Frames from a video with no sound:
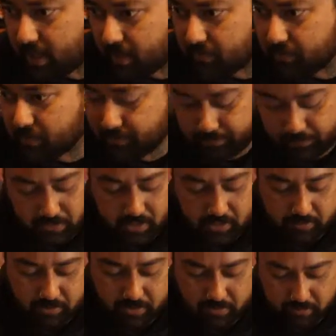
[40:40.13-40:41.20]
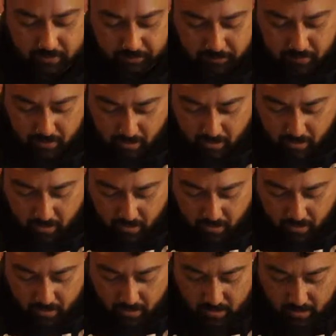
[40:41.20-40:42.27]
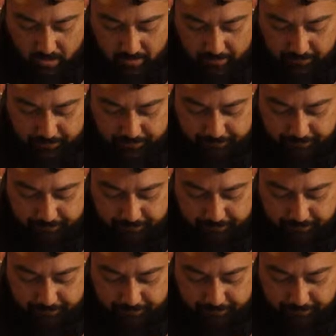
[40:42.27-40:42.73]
from, but that's pretty cool. What